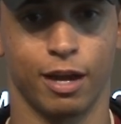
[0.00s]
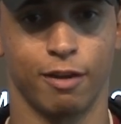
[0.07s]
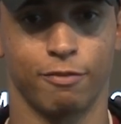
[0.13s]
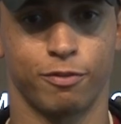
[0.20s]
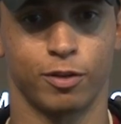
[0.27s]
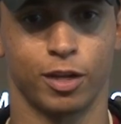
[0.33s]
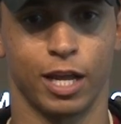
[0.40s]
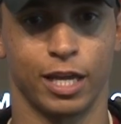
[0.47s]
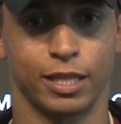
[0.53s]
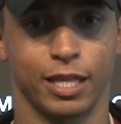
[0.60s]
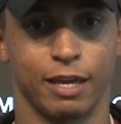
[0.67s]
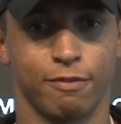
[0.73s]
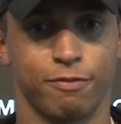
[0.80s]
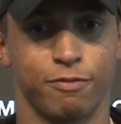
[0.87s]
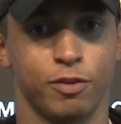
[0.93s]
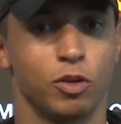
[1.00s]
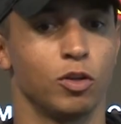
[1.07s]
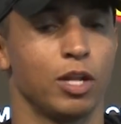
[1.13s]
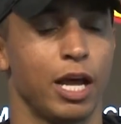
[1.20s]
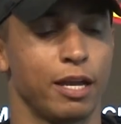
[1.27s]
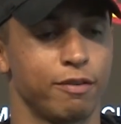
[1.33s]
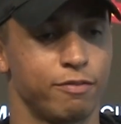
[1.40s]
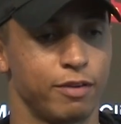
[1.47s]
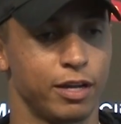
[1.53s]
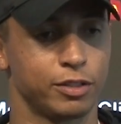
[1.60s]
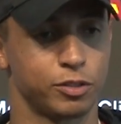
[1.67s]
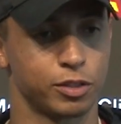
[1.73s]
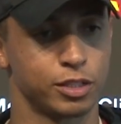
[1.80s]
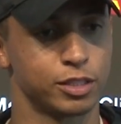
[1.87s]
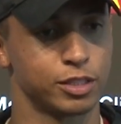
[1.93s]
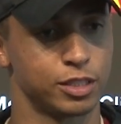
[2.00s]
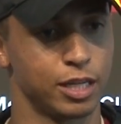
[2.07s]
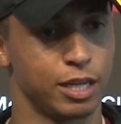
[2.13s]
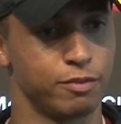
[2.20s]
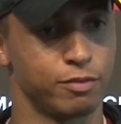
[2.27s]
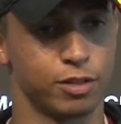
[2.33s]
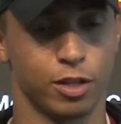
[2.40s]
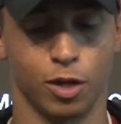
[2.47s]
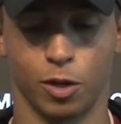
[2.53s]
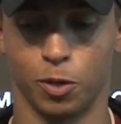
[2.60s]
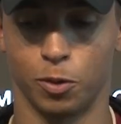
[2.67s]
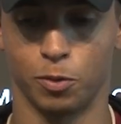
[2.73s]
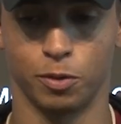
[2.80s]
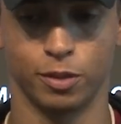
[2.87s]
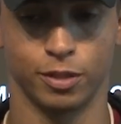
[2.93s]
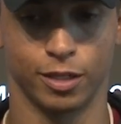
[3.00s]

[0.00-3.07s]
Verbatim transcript: I, feel like they feel like veterans, even though,